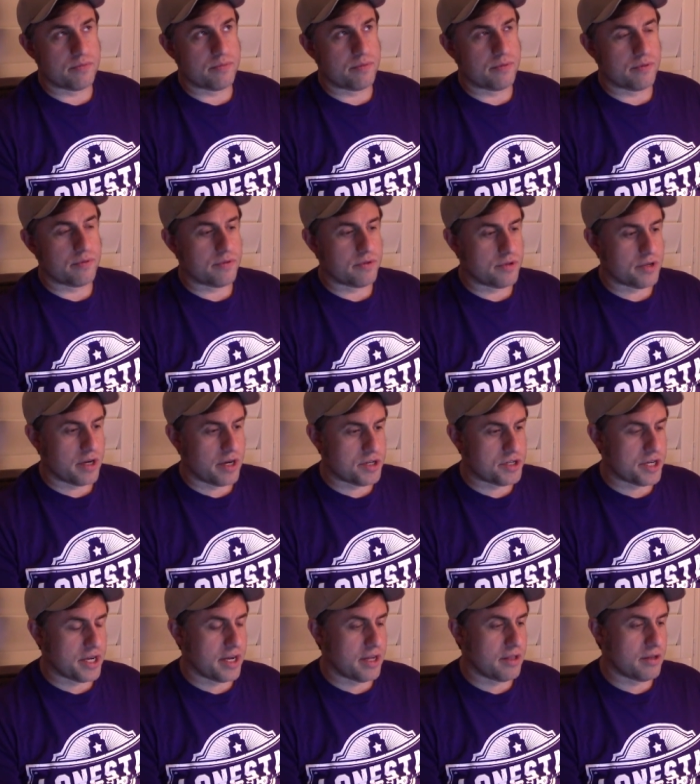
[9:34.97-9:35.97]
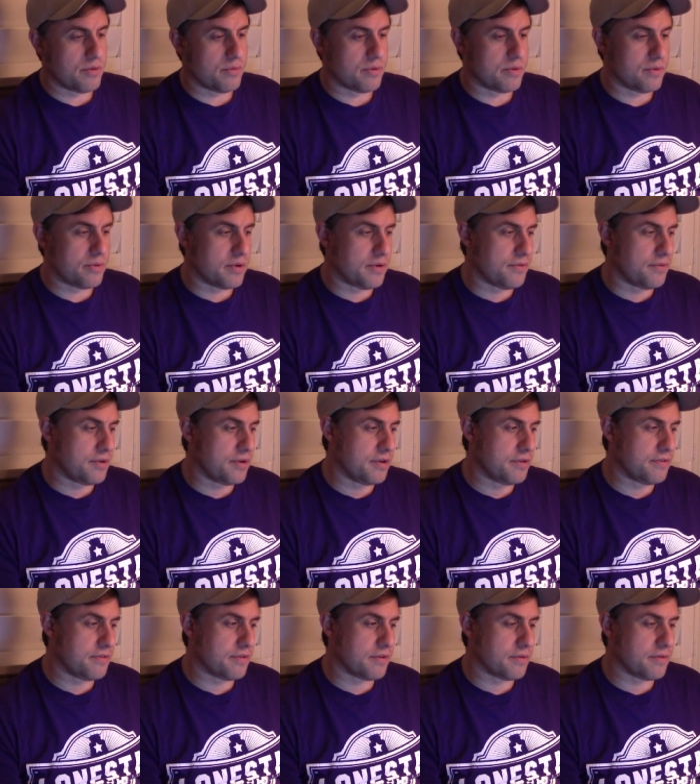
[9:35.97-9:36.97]
There's Josh Allen, whatever he
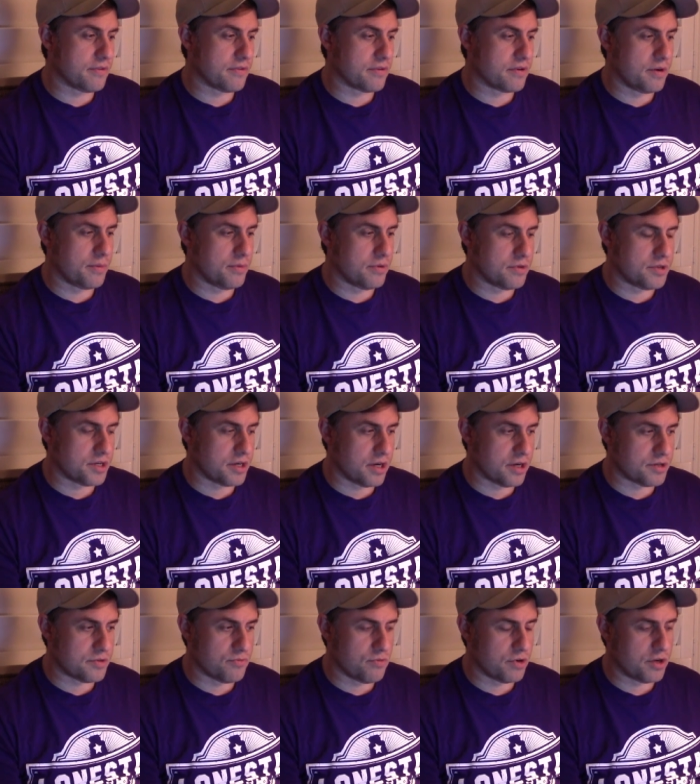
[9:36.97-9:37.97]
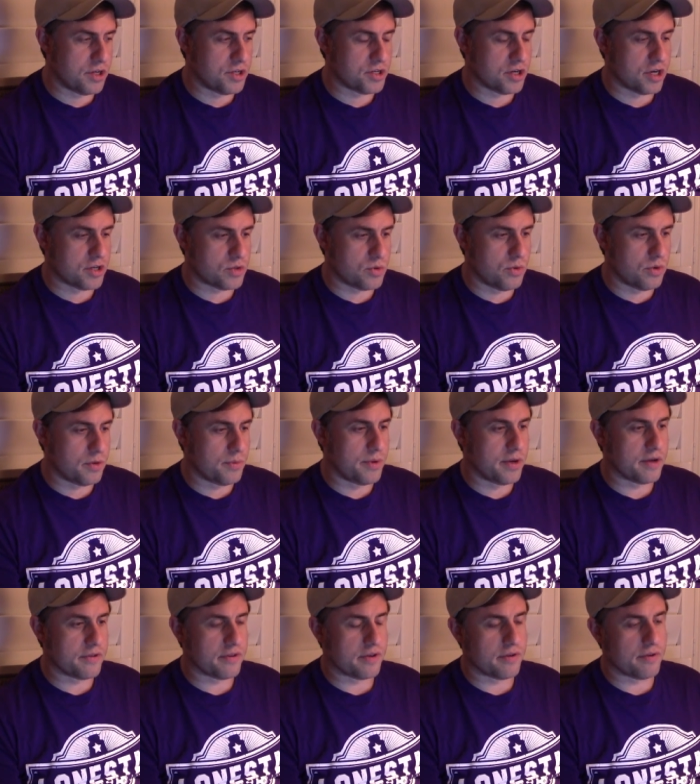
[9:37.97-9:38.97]
is. There's a couple of rookie Josh
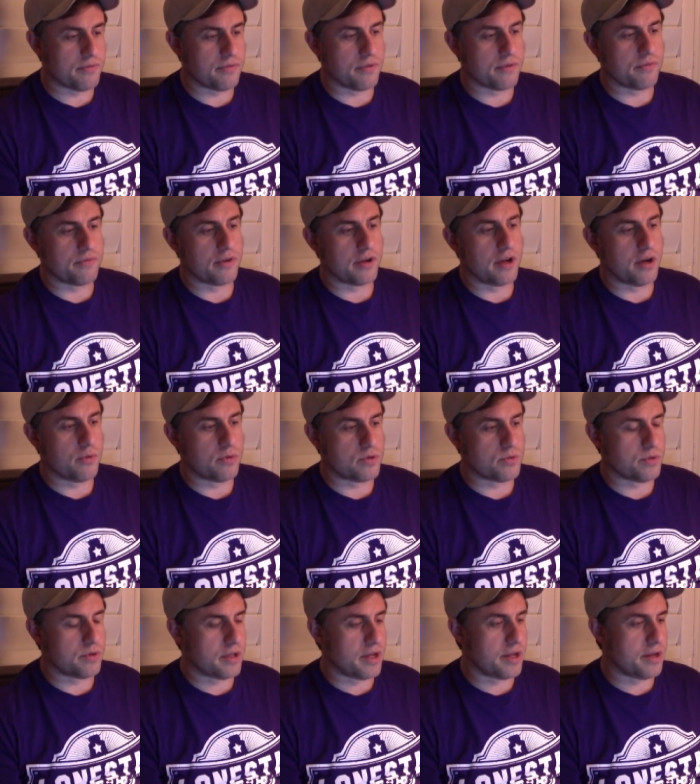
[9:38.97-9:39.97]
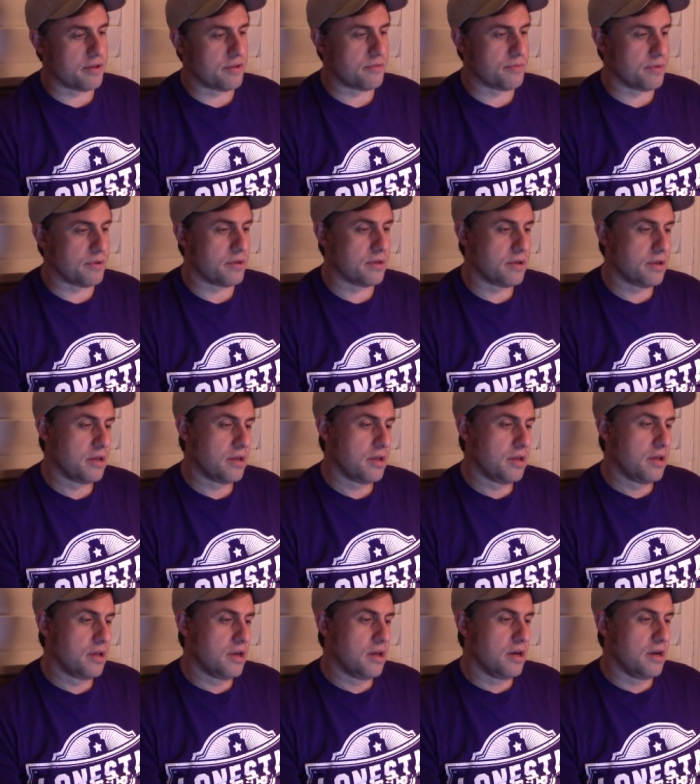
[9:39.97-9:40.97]
quarterbacks. I forgot which one that is. But
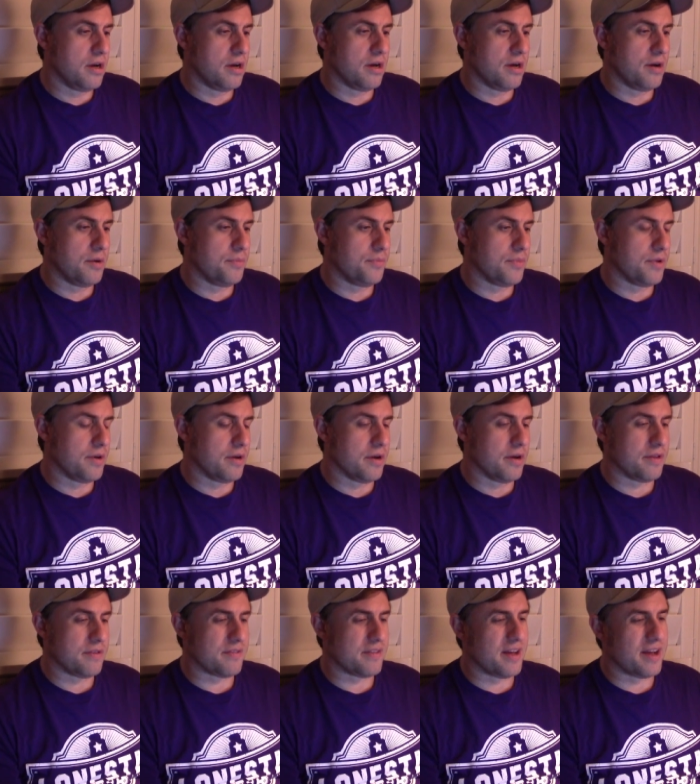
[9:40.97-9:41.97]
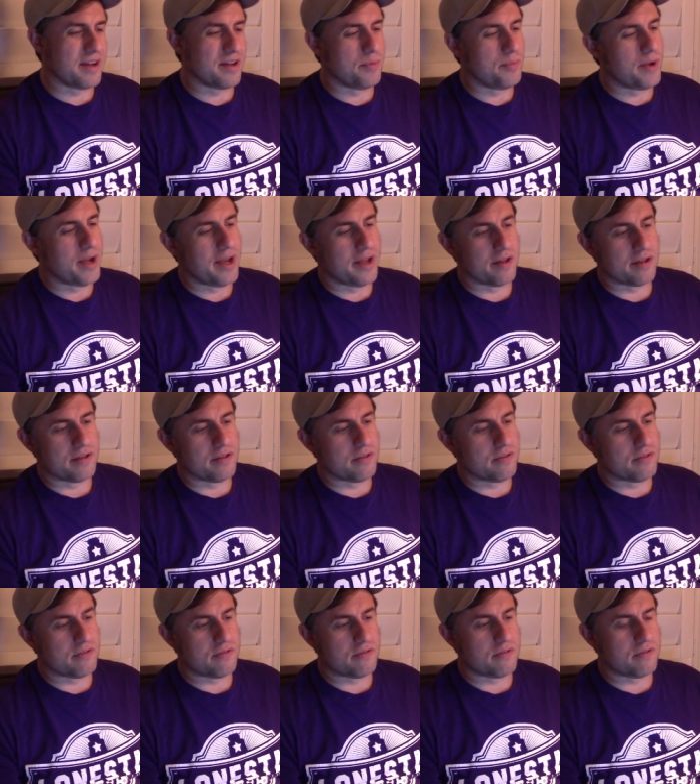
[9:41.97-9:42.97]
it's not going to matter
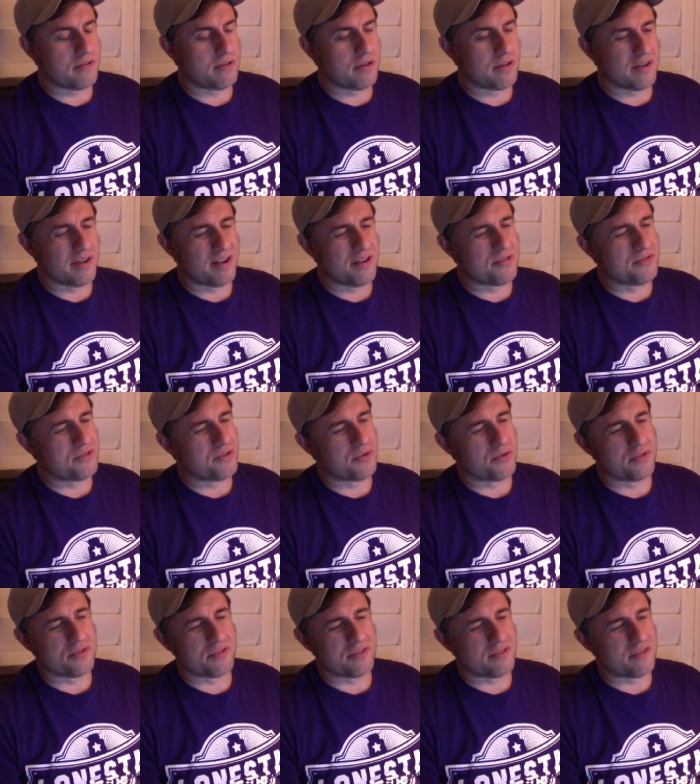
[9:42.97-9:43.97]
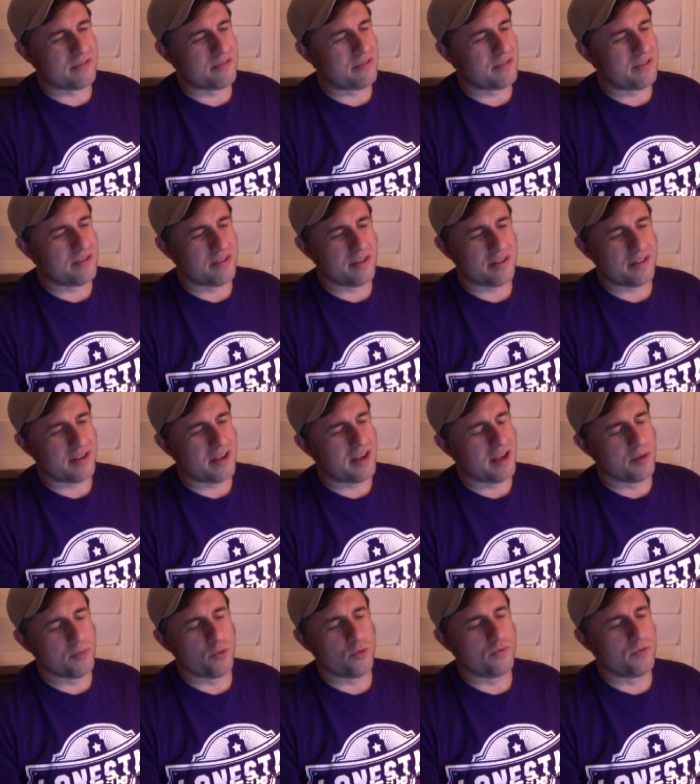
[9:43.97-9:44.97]
because, you know, Arizona just, they
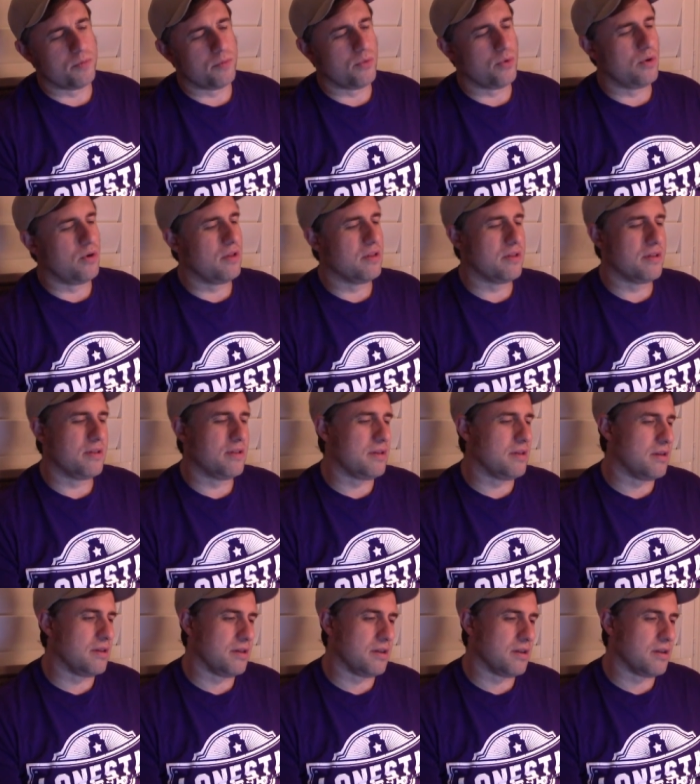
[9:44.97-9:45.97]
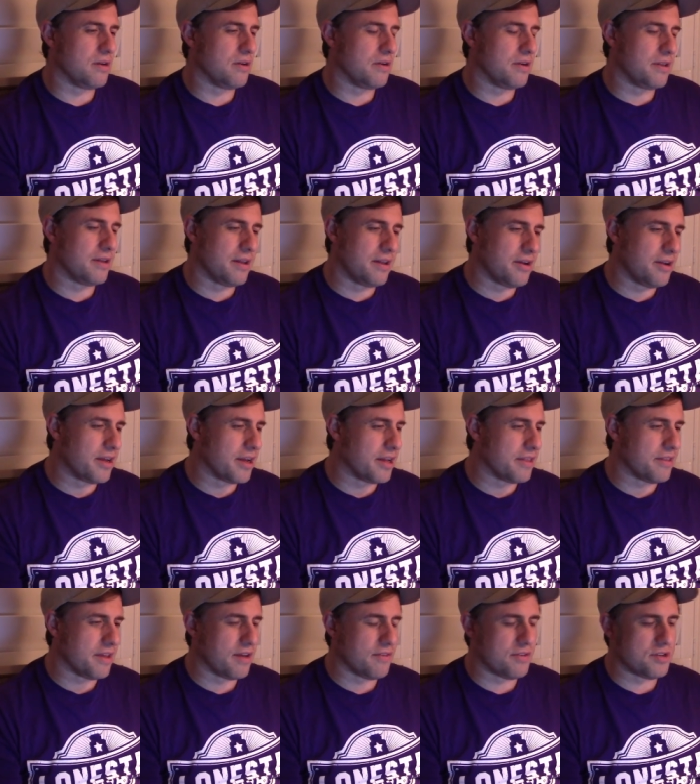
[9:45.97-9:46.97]
can't move the ball. You know, and I know they
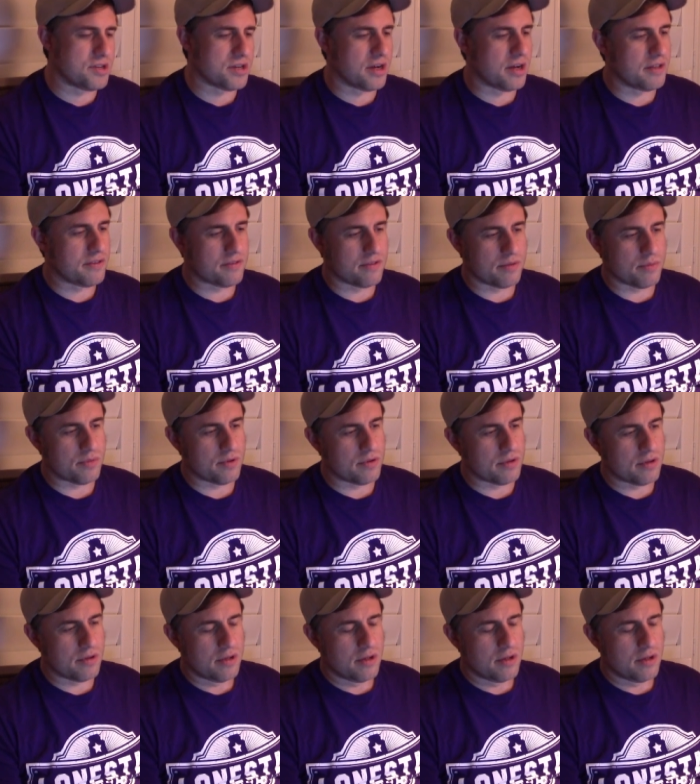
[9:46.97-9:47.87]
got David Johnson, but.